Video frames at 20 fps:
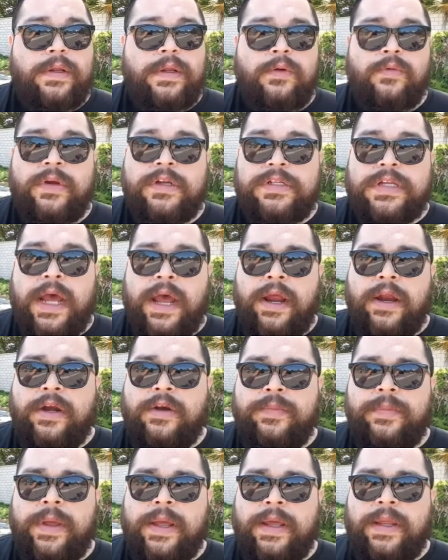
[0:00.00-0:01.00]

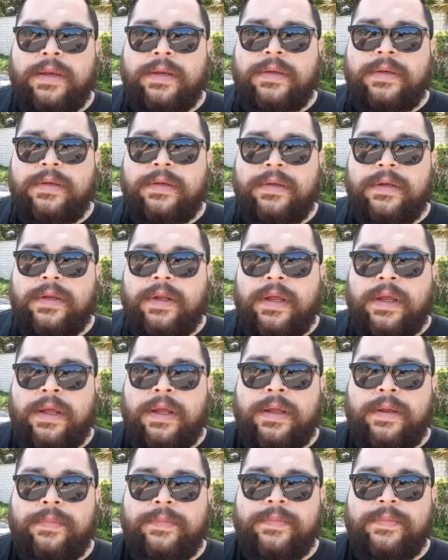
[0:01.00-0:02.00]
Retired men,
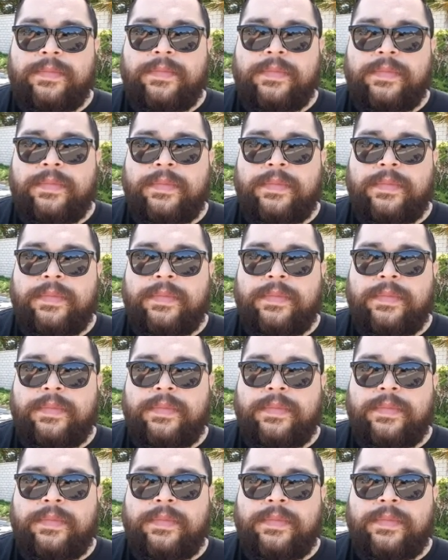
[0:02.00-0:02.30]
um,